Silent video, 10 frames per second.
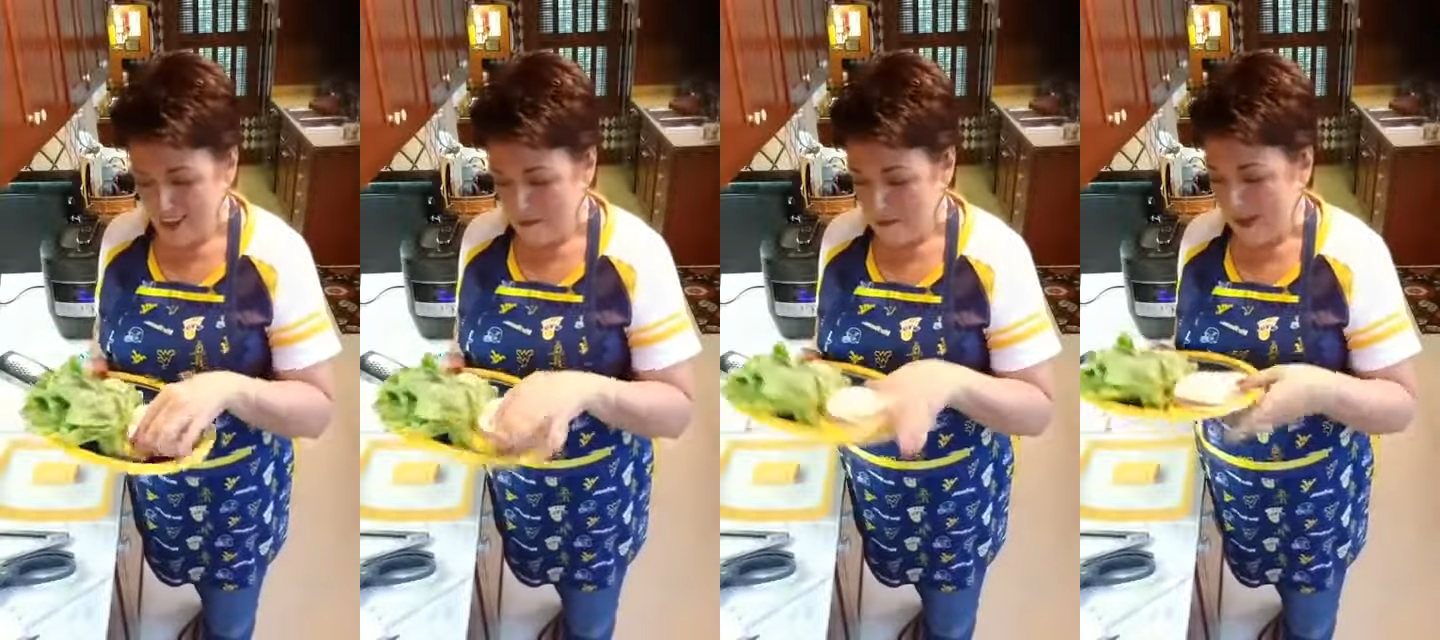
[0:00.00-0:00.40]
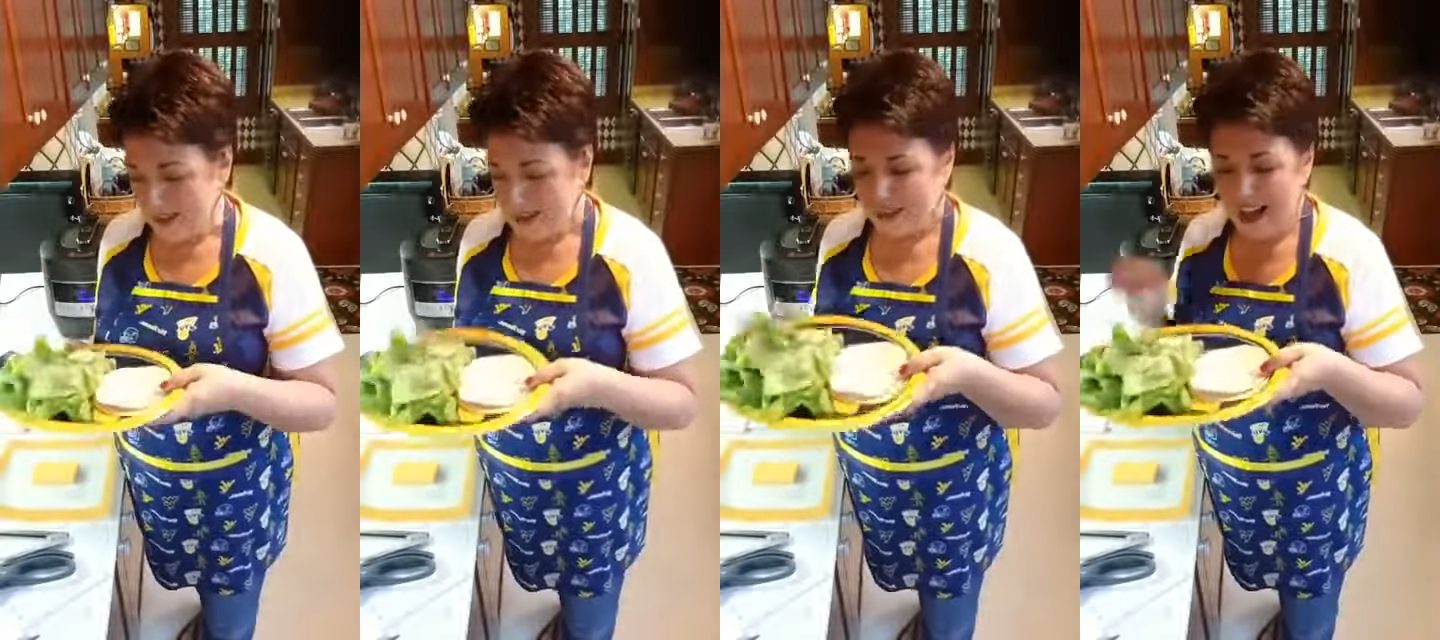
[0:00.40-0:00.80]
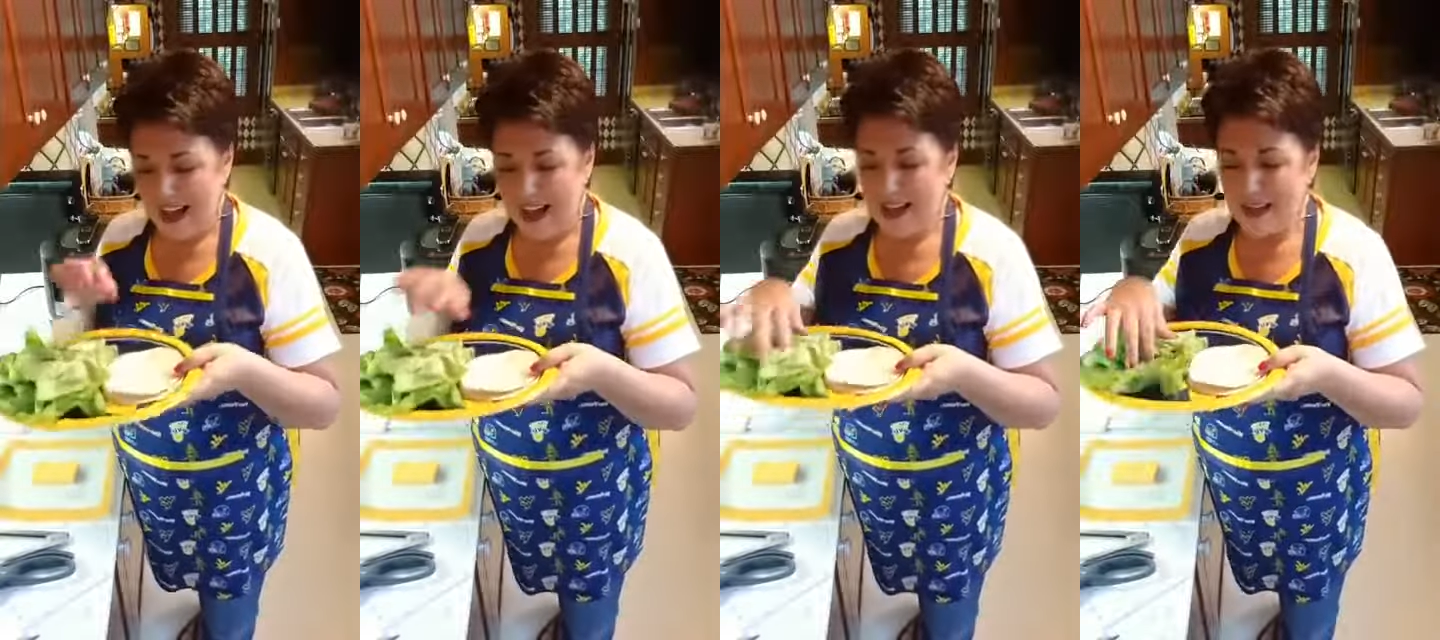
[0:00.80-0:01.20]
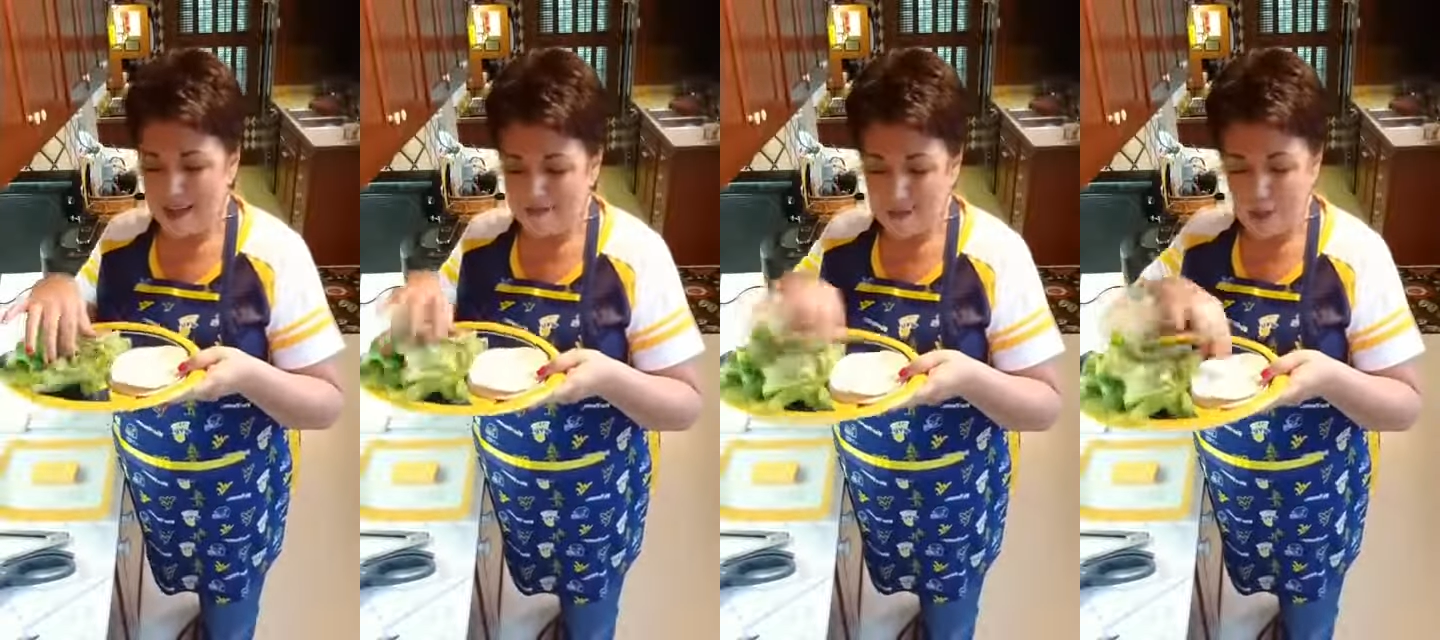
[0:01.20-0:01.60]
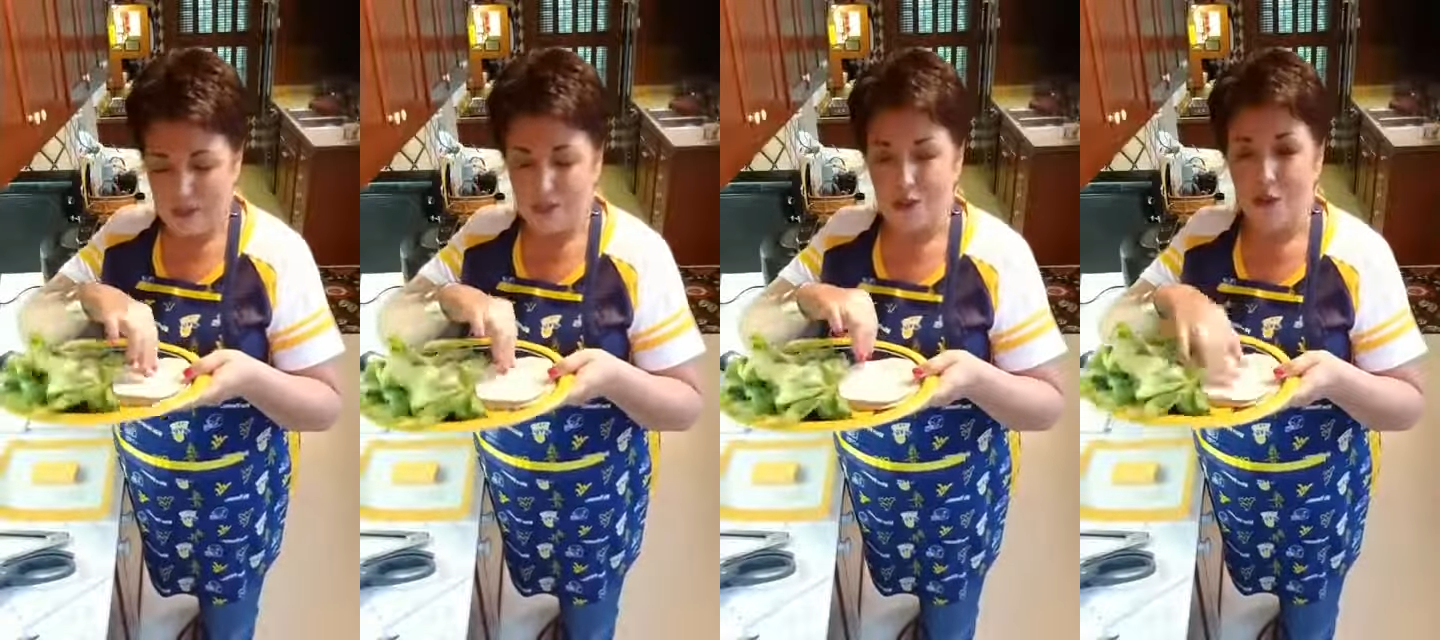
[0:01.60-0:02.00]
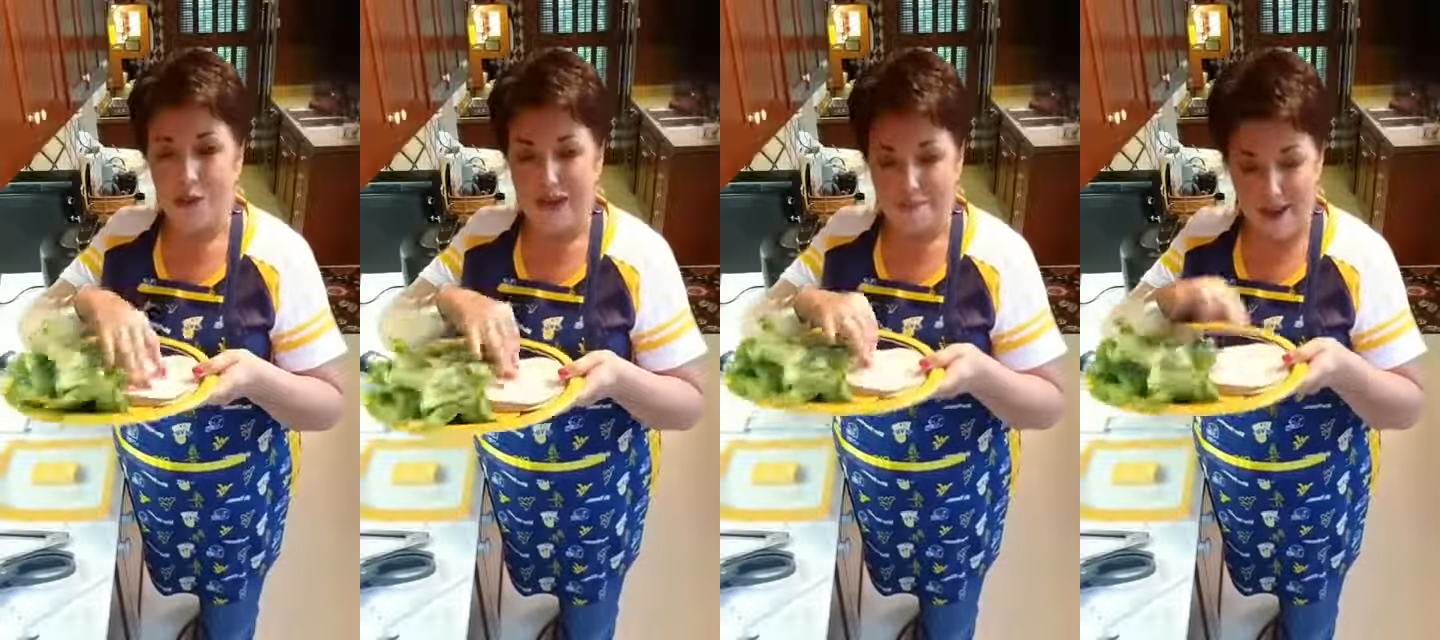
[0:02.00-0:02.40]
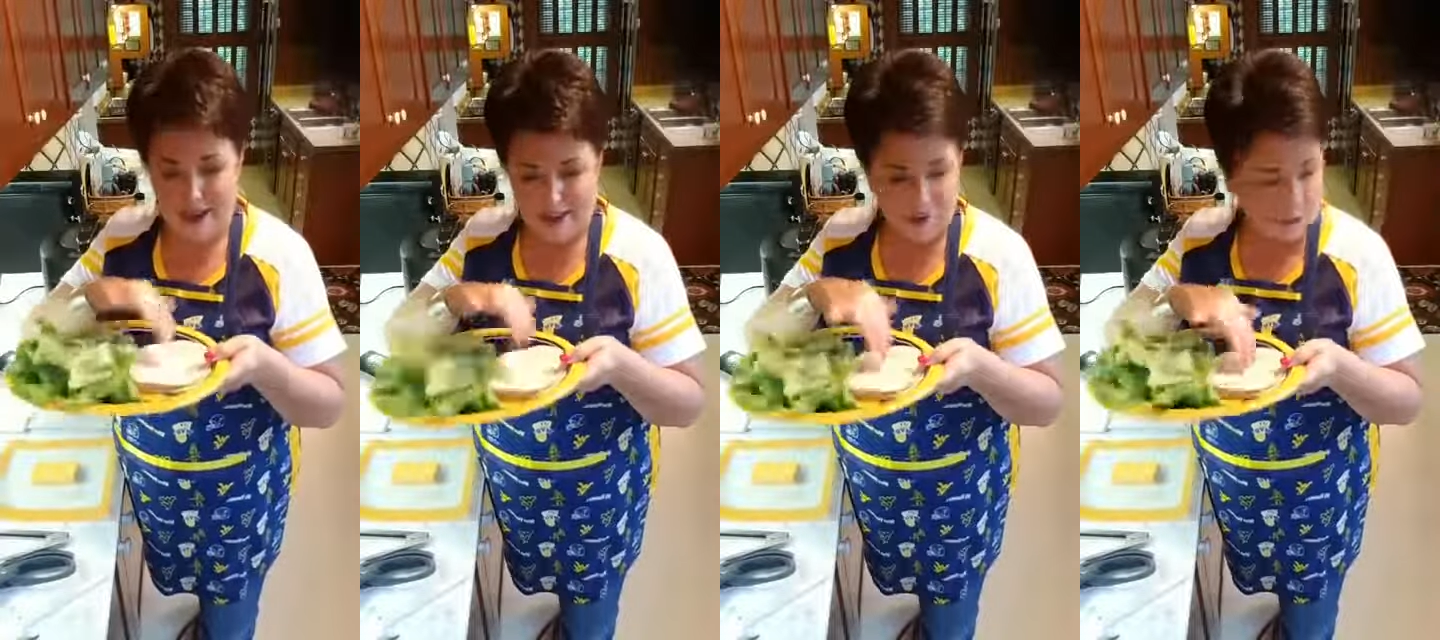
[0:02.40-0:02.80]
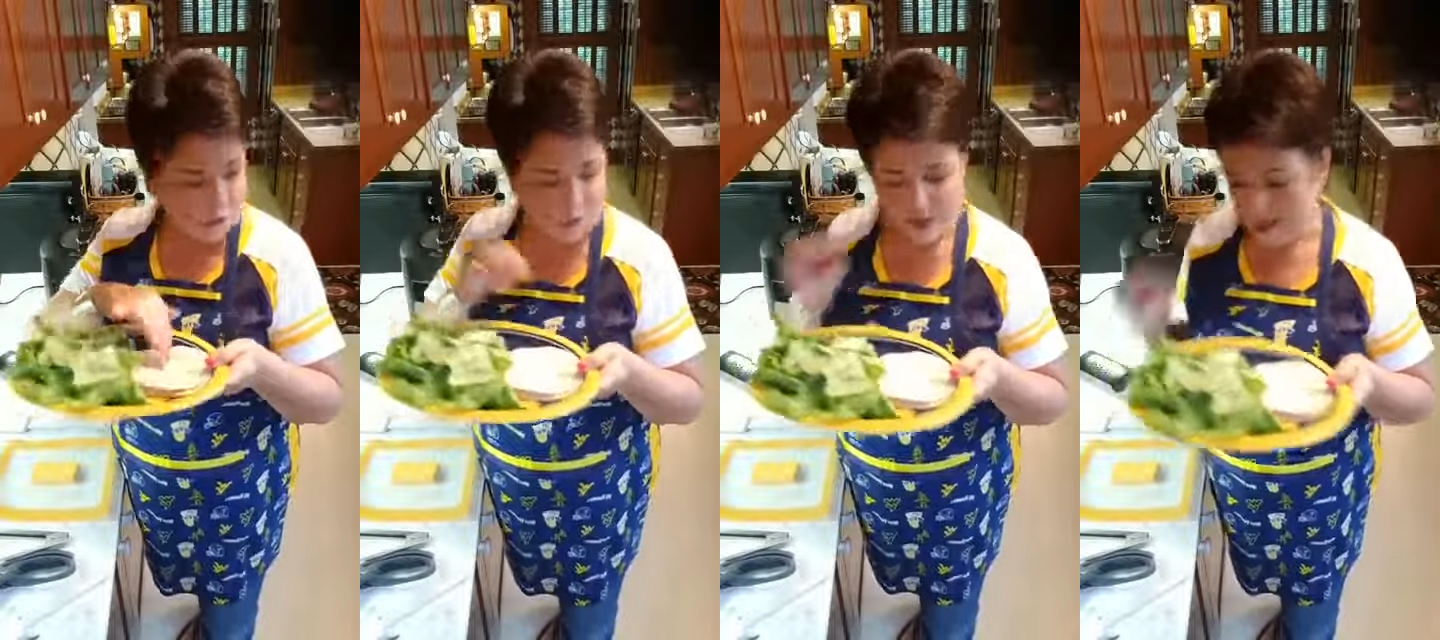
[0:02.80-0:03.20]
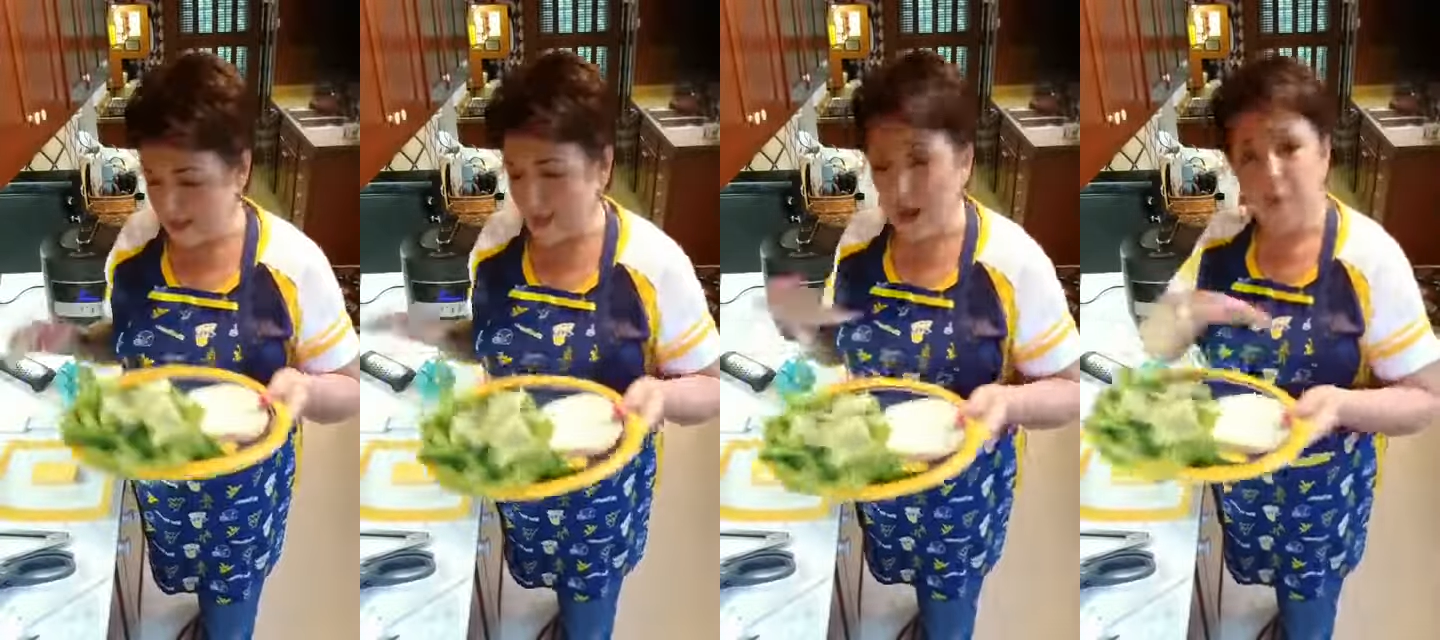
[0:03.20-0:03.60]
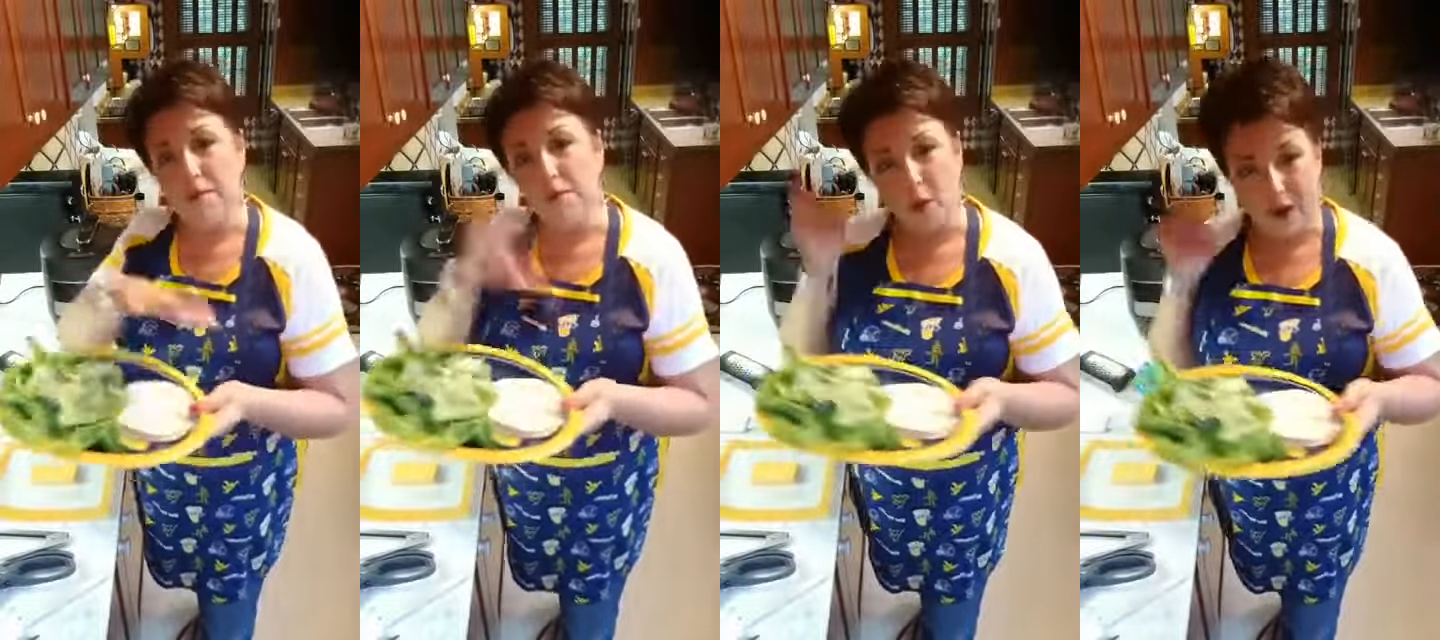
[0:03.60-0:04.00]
But I'm going to have mine on tortillas, and I'll put more